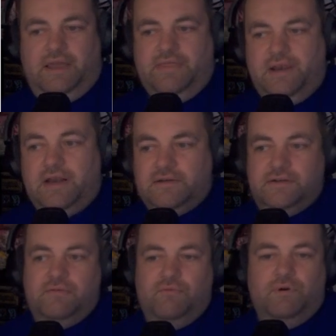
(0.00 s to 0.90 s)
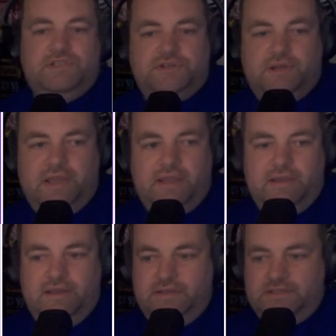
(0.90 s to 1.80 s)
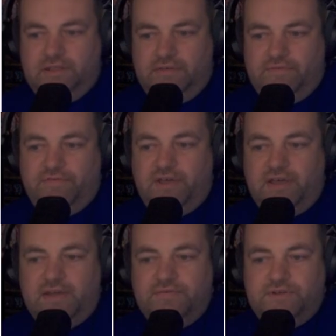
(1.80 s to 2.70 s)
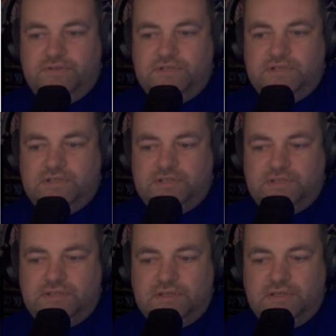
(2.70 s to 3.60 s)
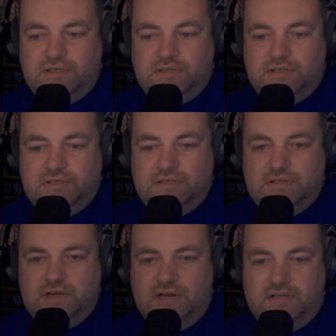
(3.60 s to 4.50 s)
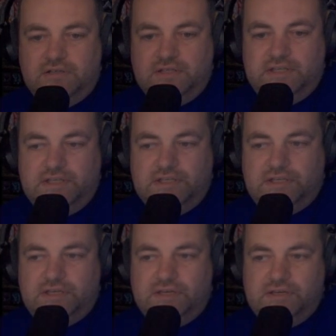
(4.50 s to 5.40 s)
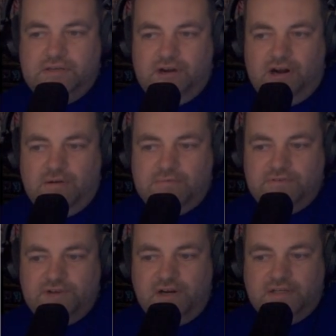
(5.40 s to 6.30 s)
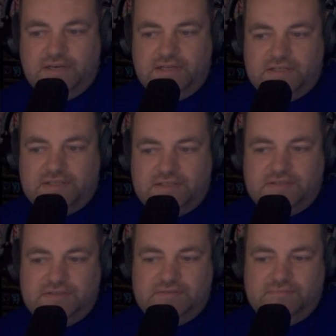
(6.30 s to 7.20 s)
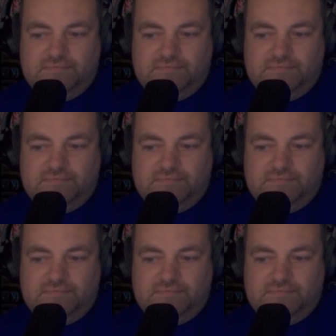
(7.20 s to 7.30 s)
And then once you get it to level 5, you just unleash Arms of Darkness.